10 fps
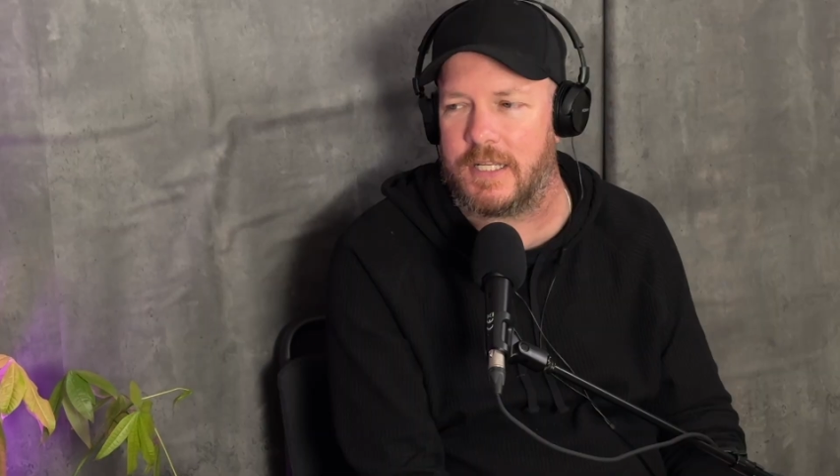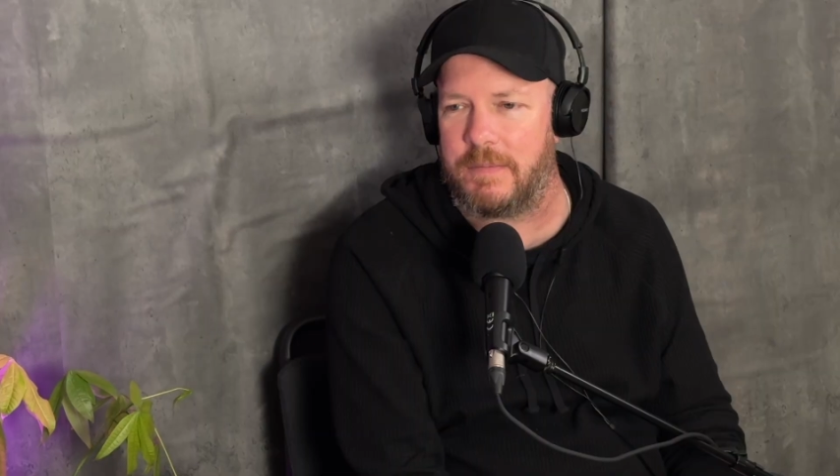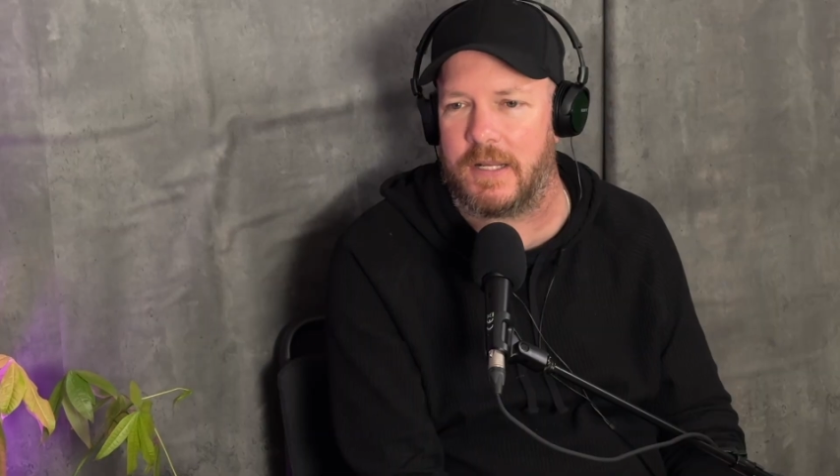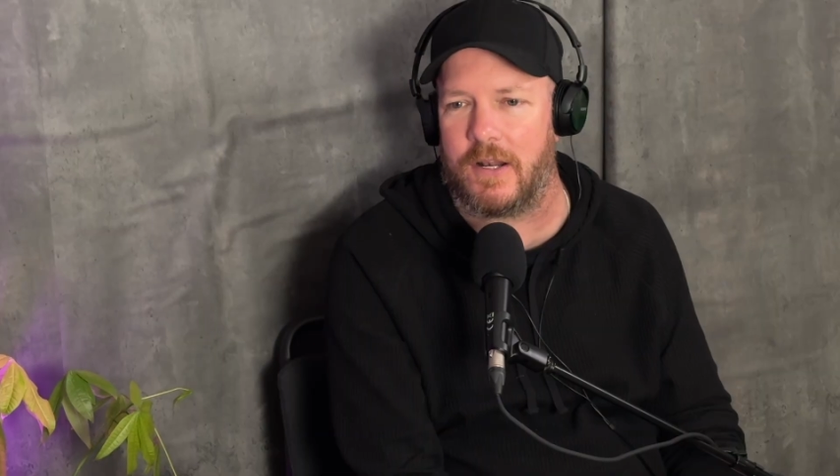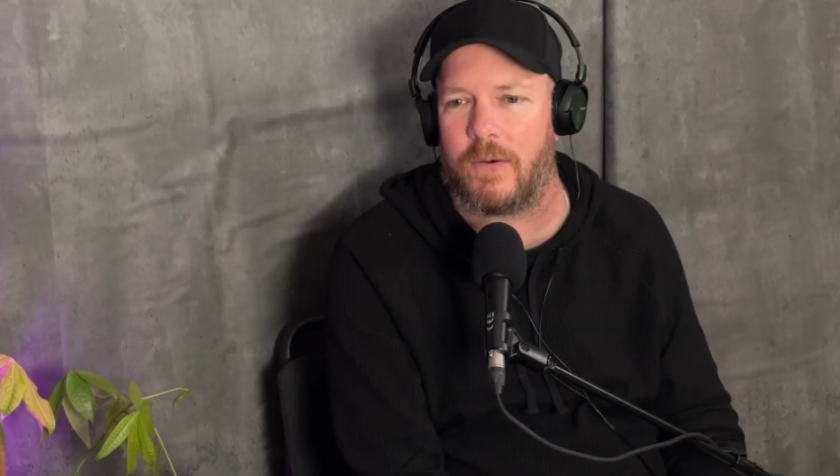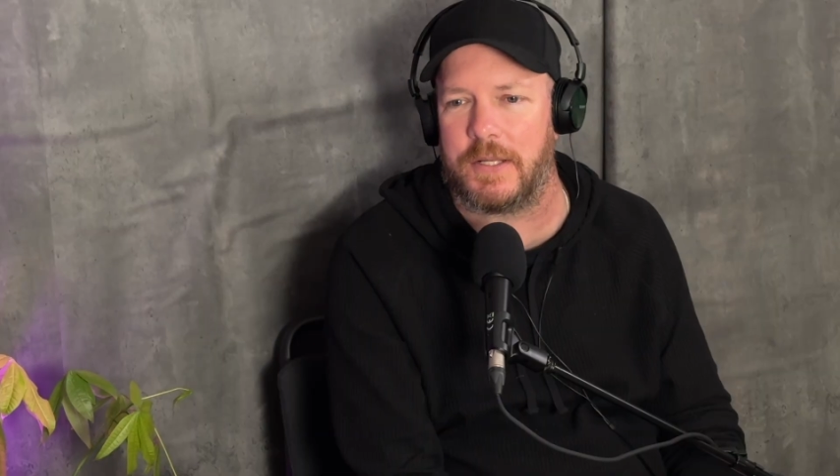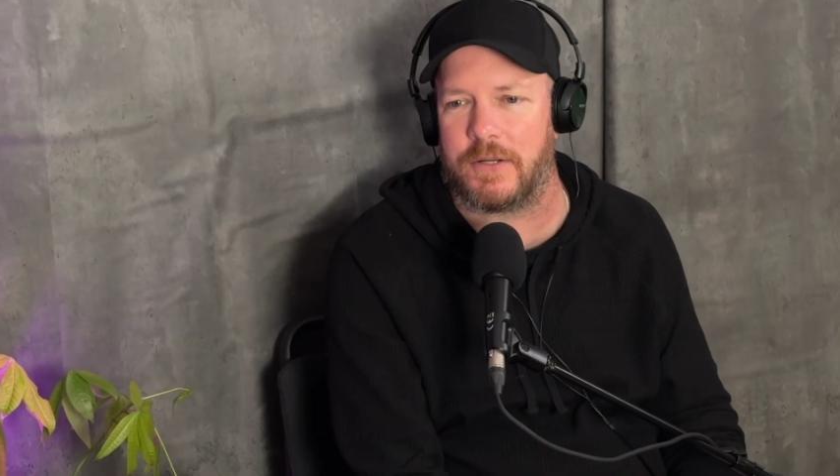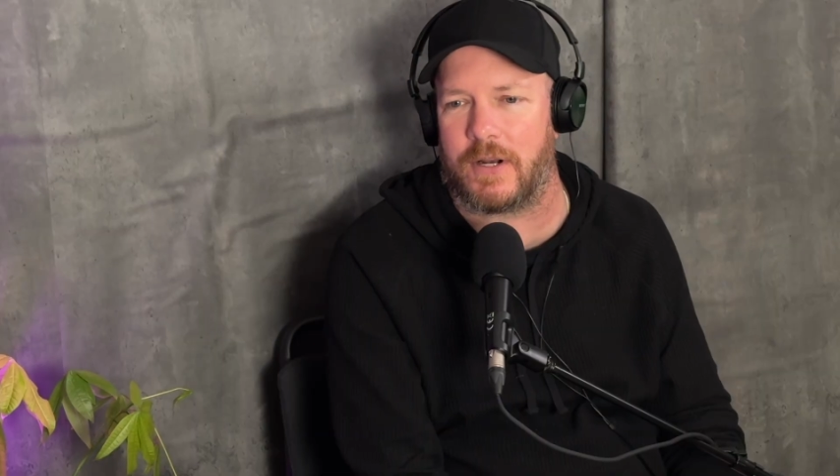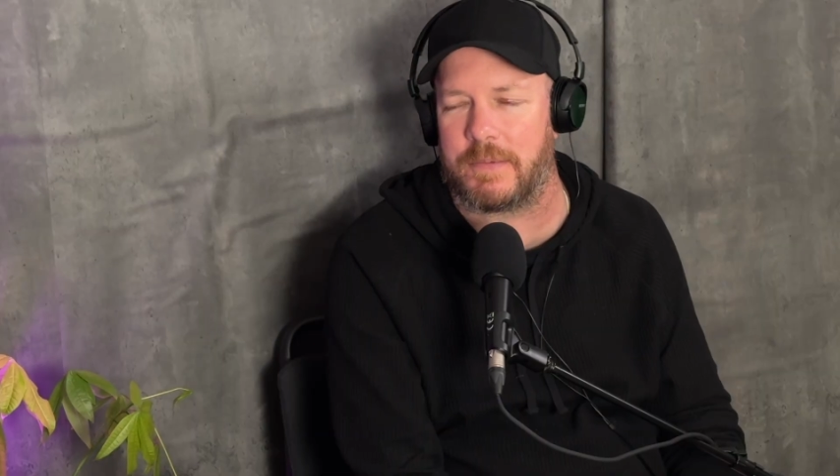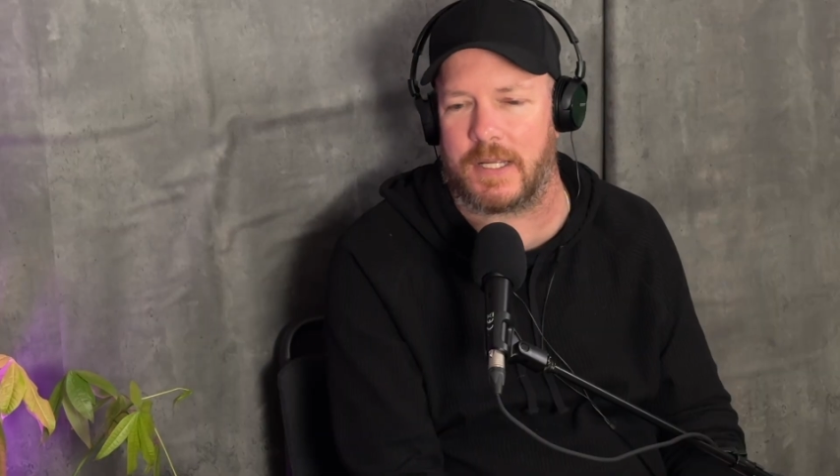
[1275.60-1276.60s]
being annoying. So
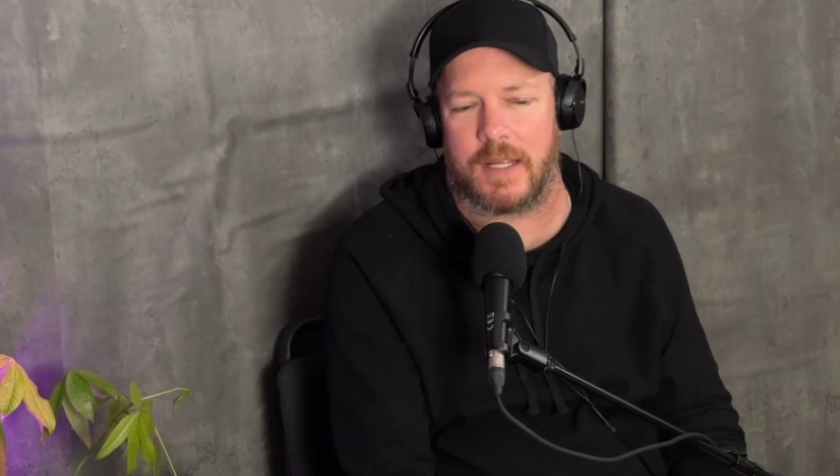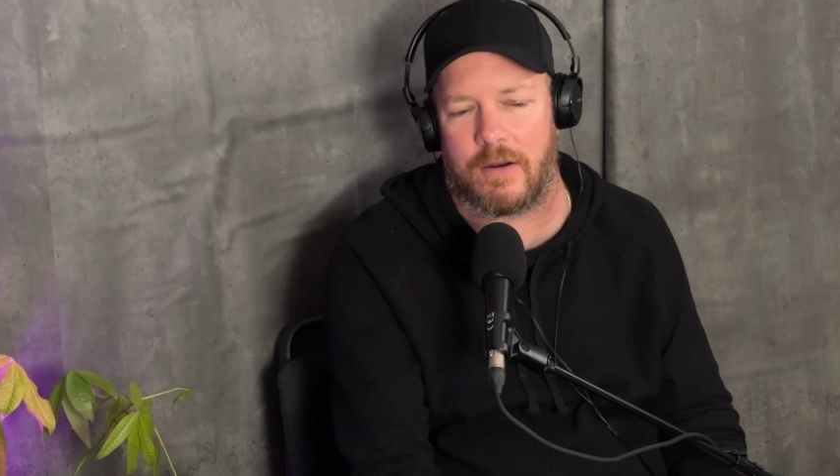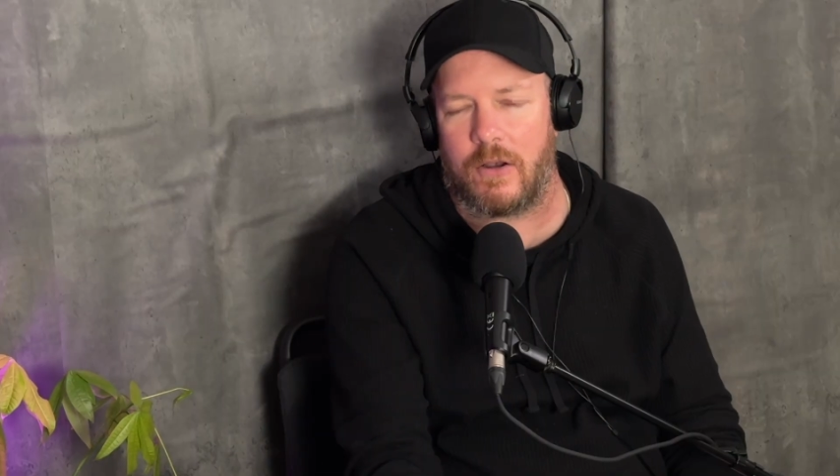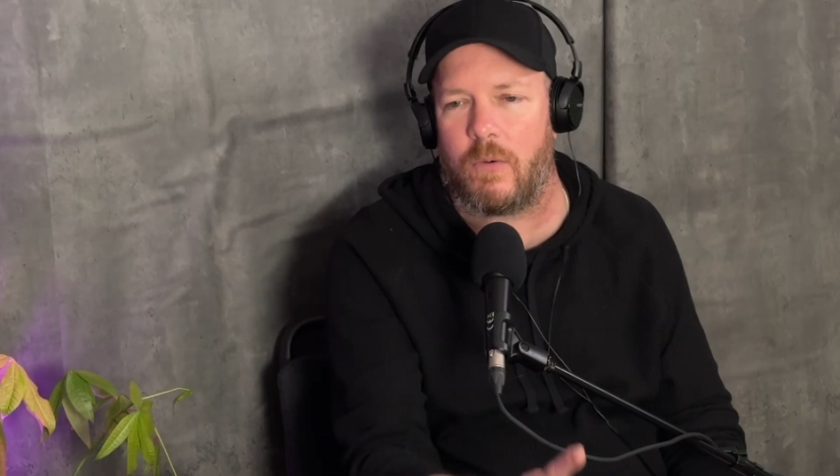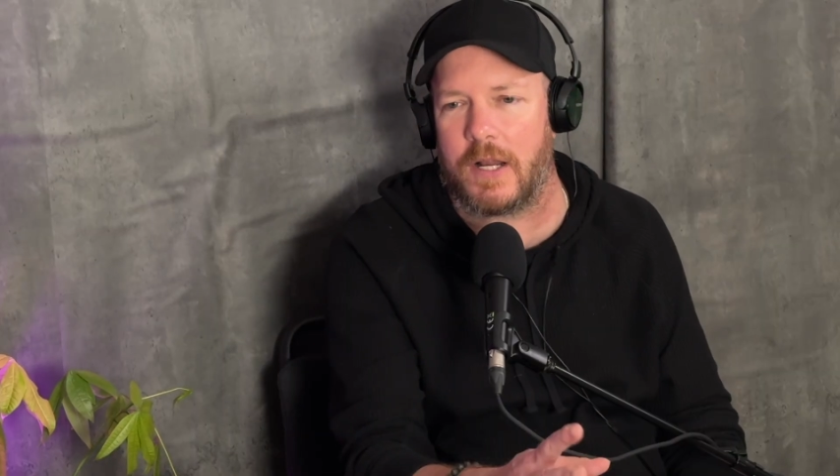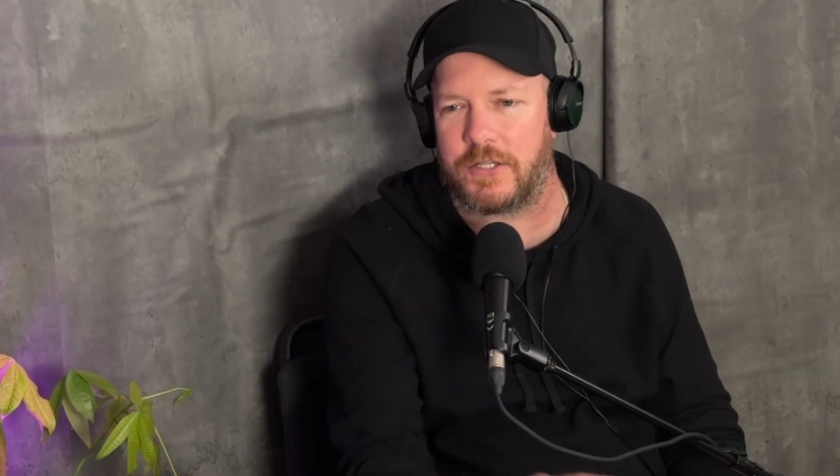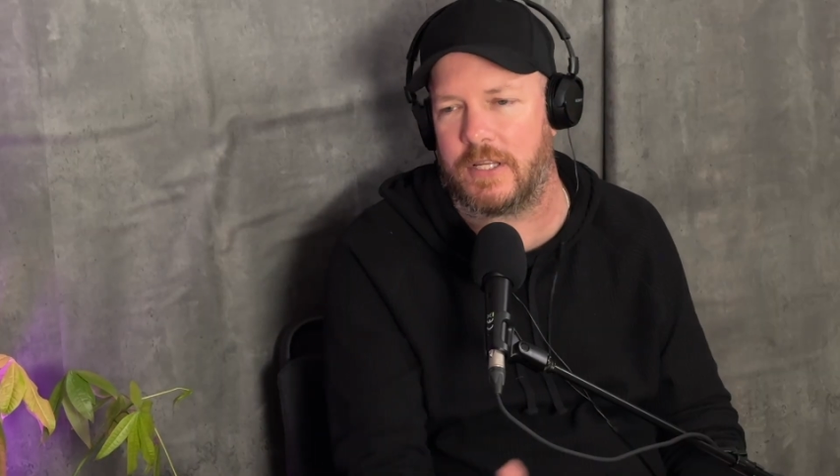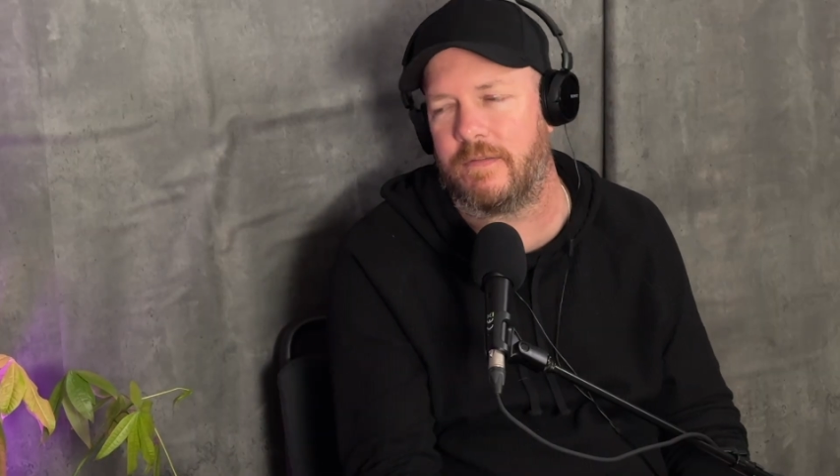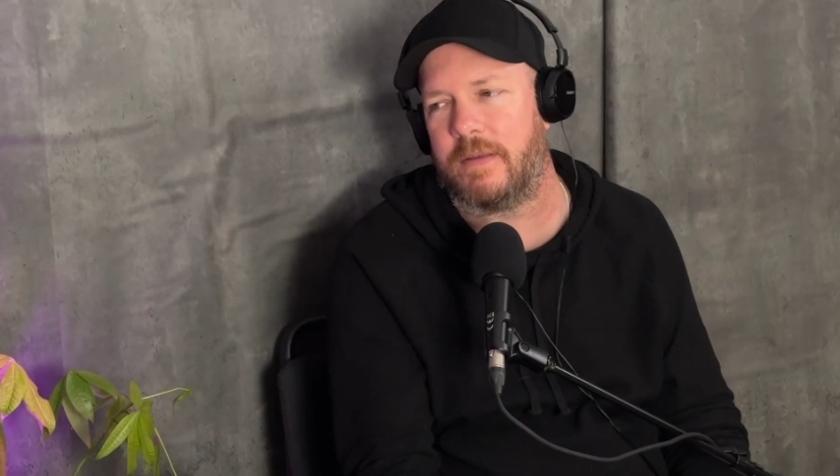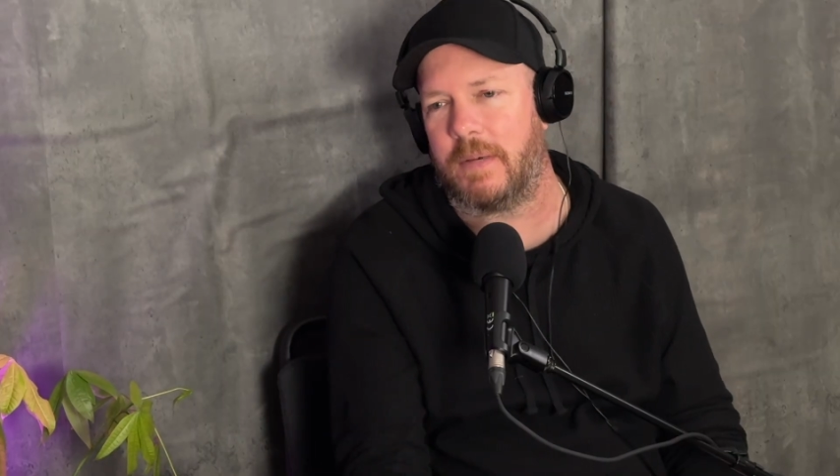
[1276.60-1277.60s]
Grandpa's like, "Here, go watch
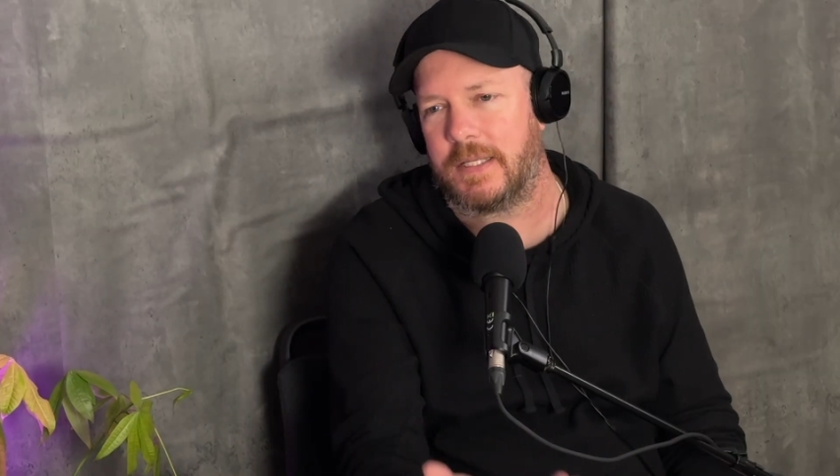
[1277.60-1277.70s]
TV." Basically,